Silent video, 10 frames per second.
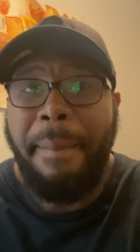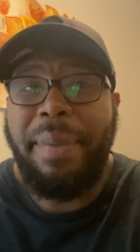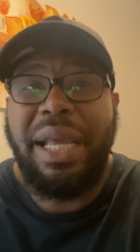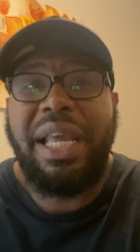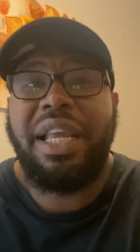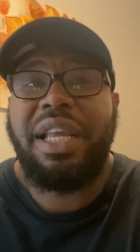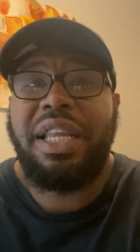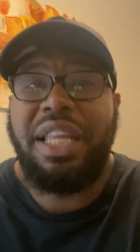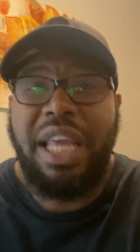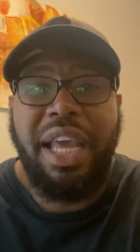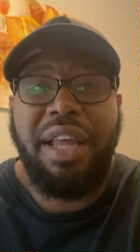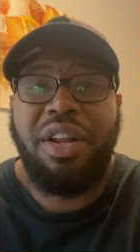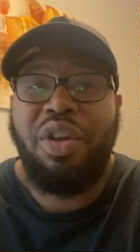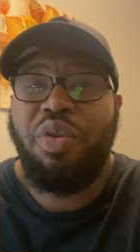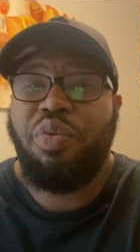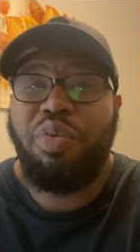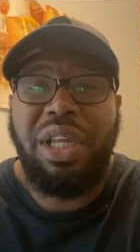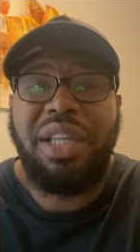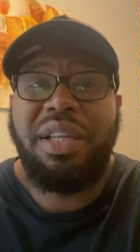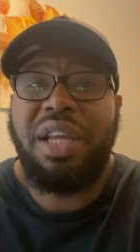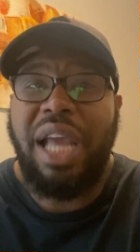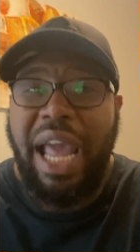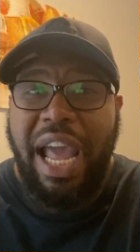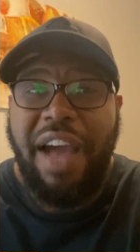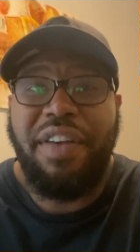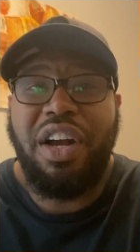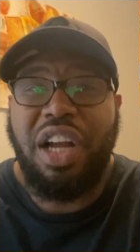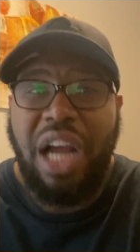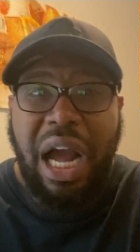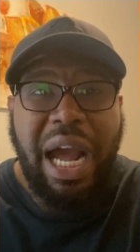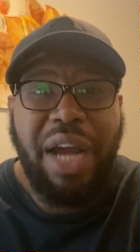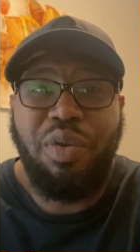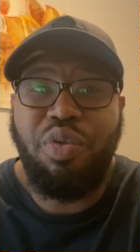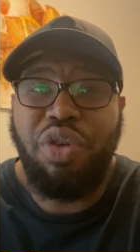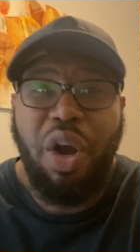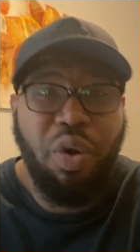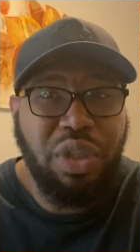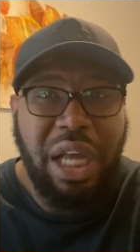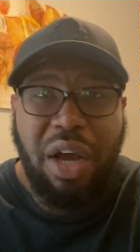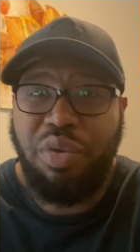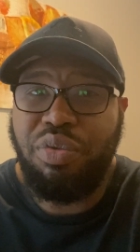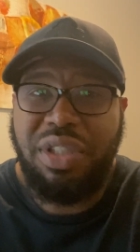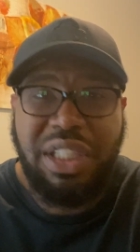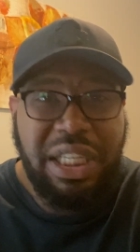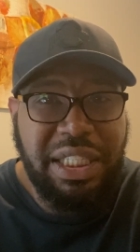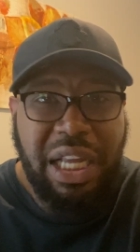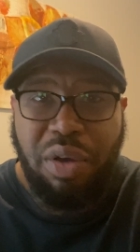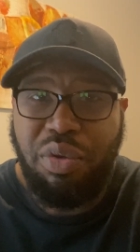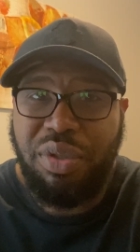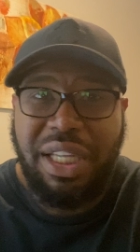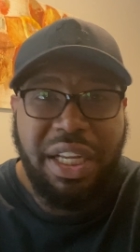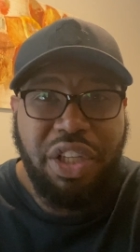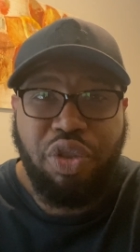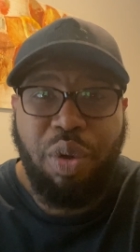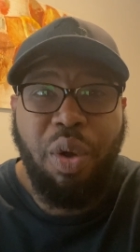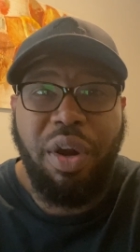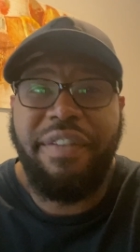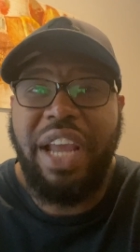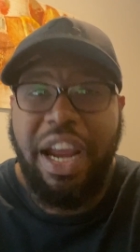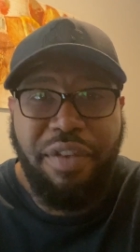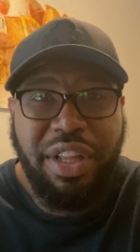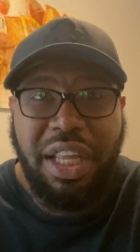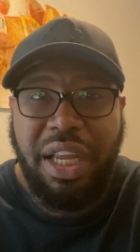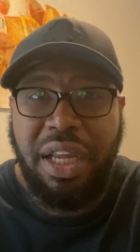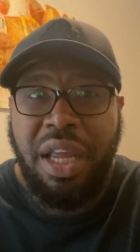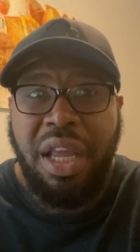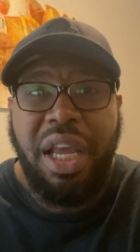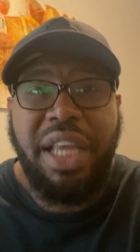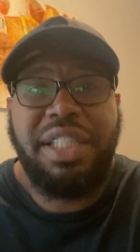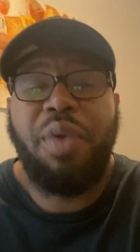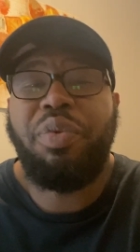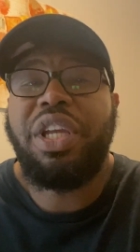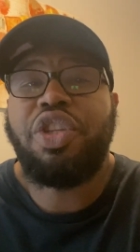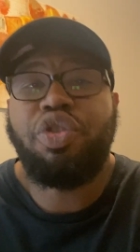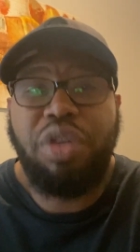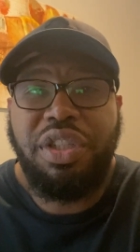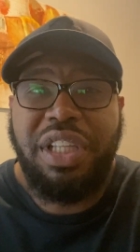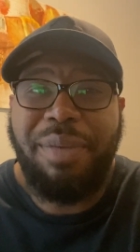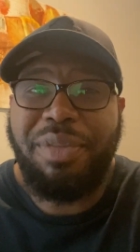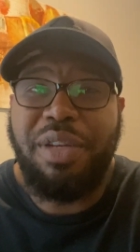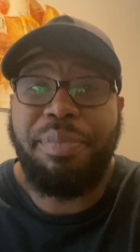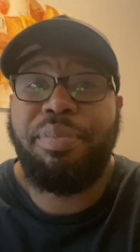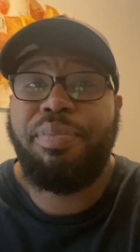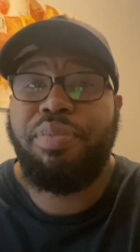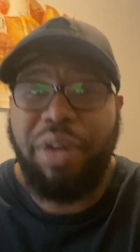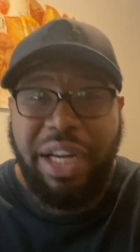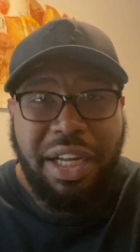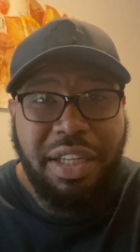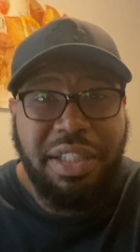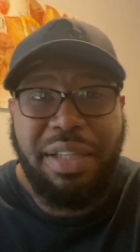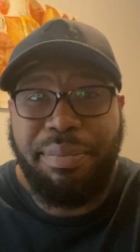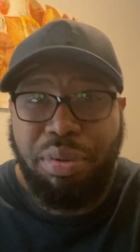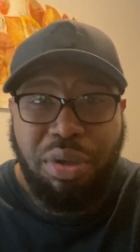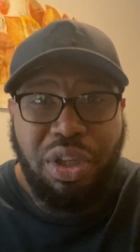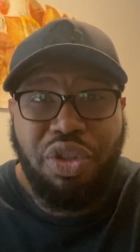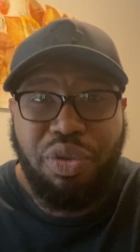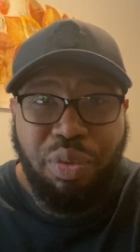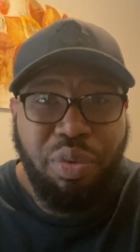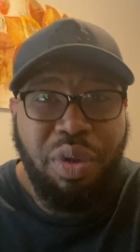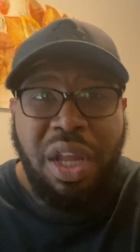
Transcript: But yet, we have a God who knows all, who sees all, who's in control of everything. And so we can trust Him to bring us and pull us through